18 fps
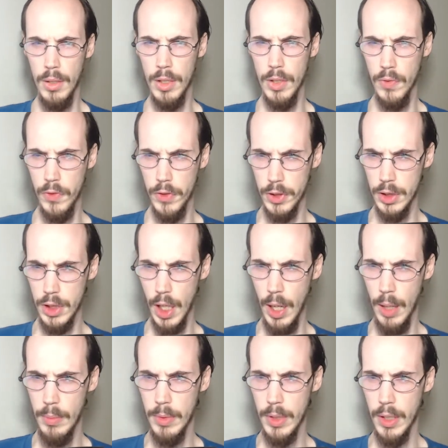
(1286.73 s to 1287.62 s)
This
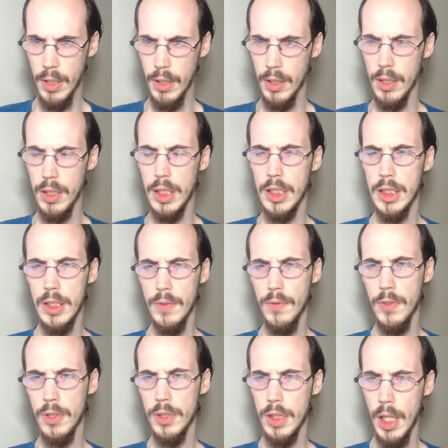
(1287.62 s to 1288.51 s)
is
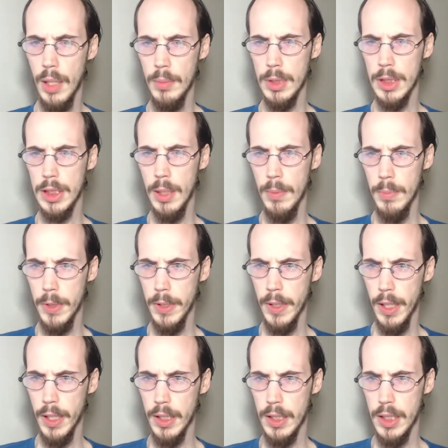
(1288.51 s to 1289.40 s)
the first time something
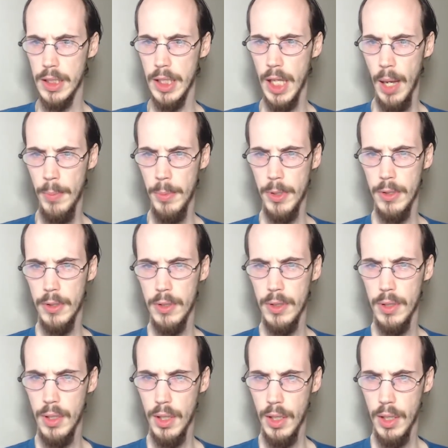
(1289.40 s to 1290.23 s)
like this happened.